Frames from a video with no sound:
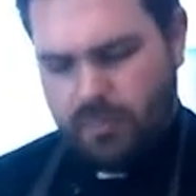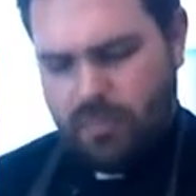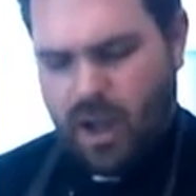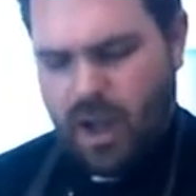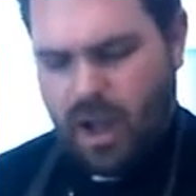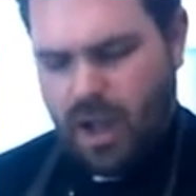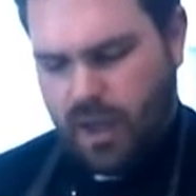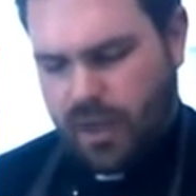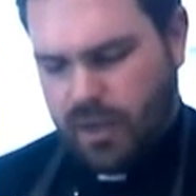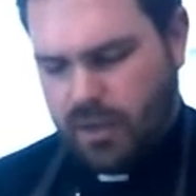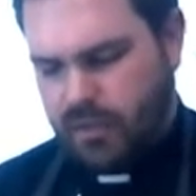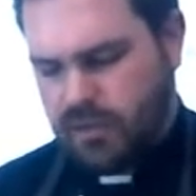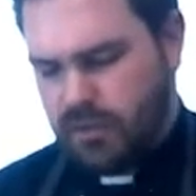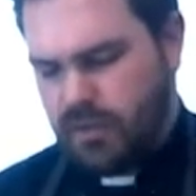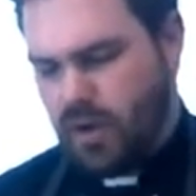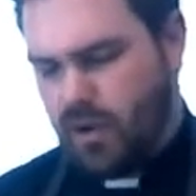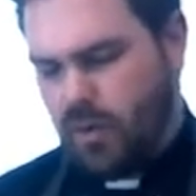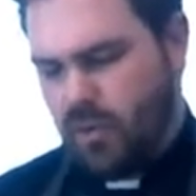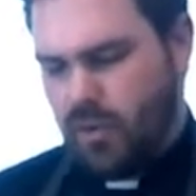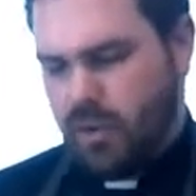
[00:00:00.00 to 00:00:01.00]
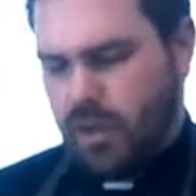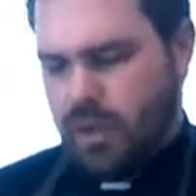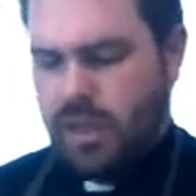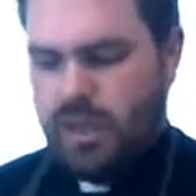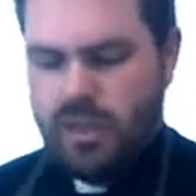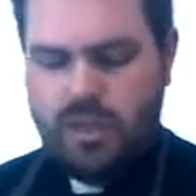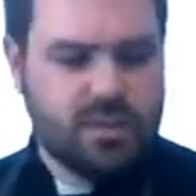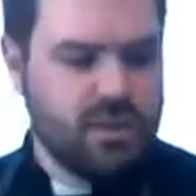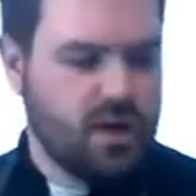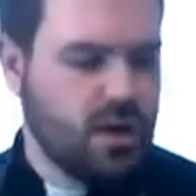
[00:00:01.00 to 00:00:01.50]
pie dough.
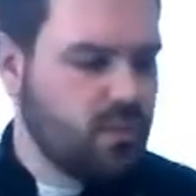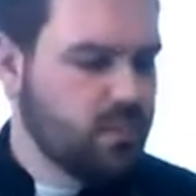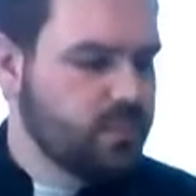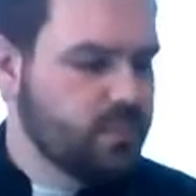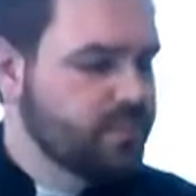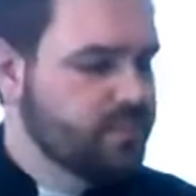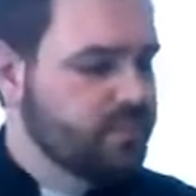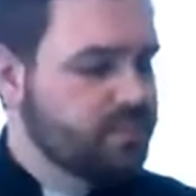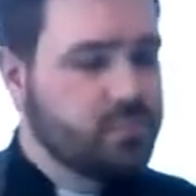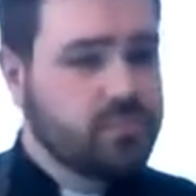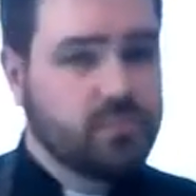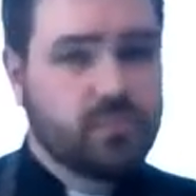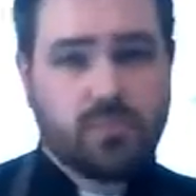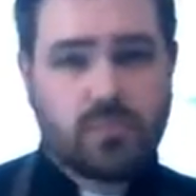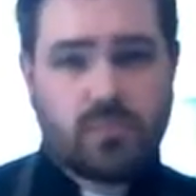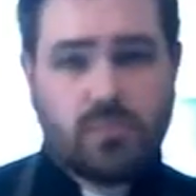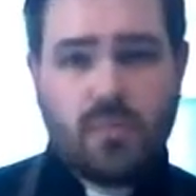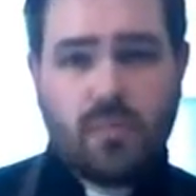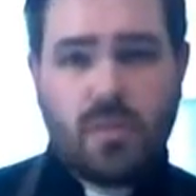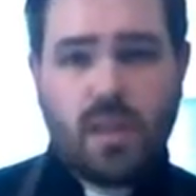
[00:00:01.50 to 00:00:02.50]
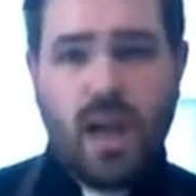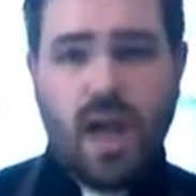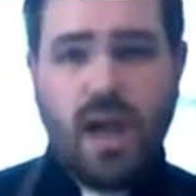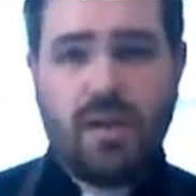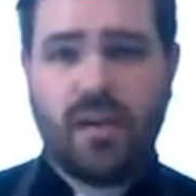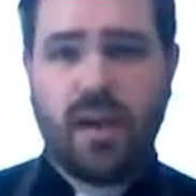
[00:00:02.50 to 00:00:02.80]
So I've